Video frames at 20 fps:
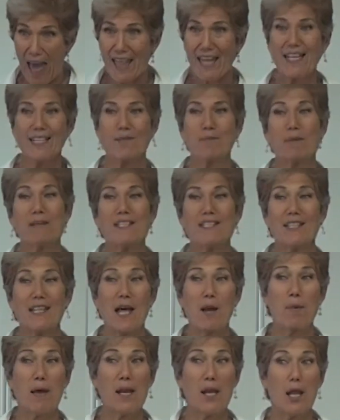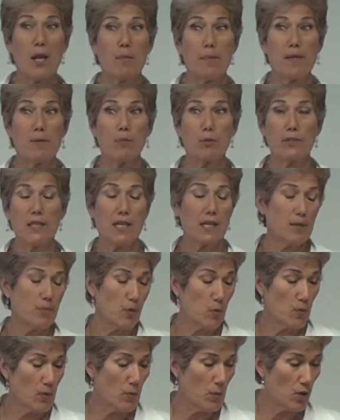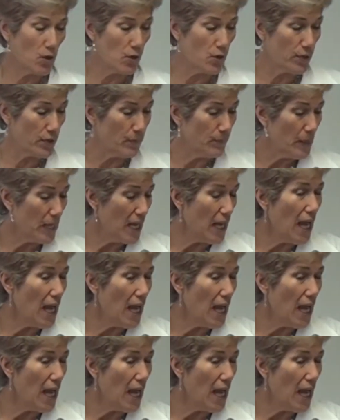That explains a lot about a lot of people, doesn't it? But we won't go there.